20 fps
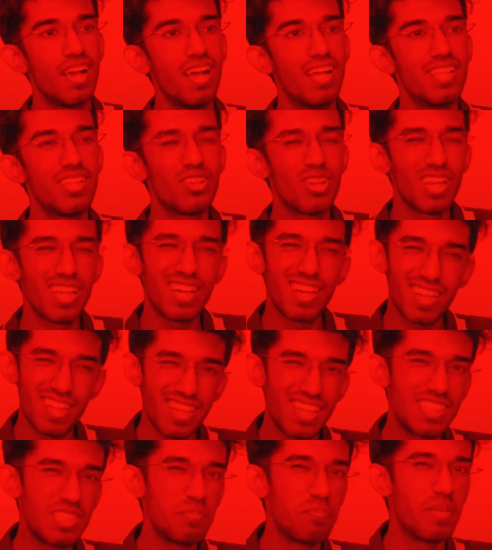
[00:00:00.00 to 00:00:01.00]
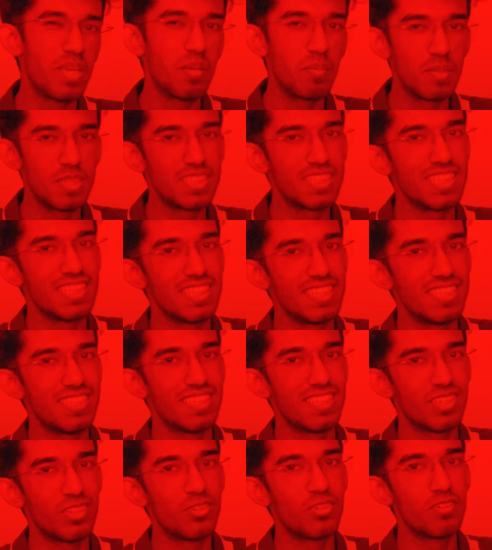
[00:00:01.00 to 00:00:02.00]
and then you're like, it's maybe C,
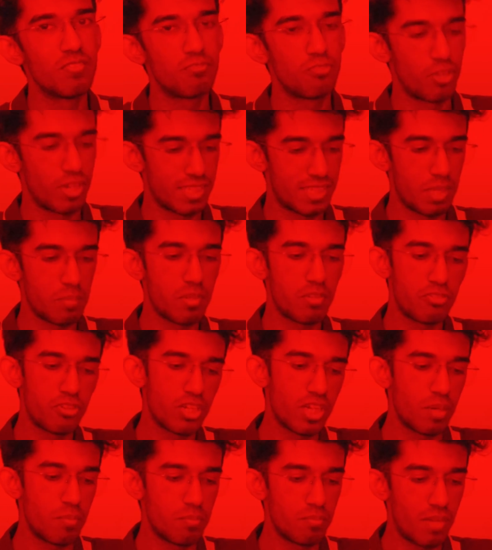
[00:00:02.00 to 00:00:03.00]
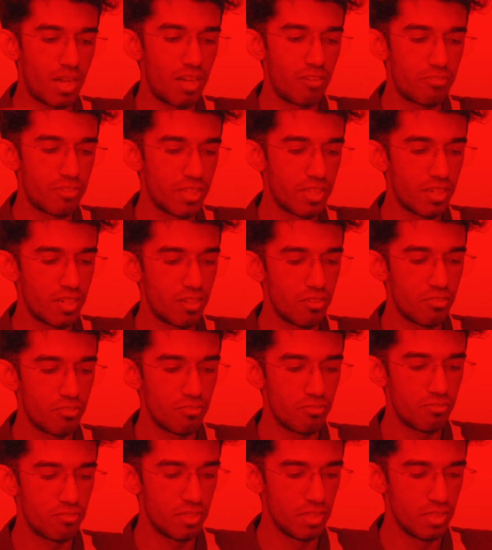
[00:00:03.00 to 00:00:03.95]
you know. For example, if you come after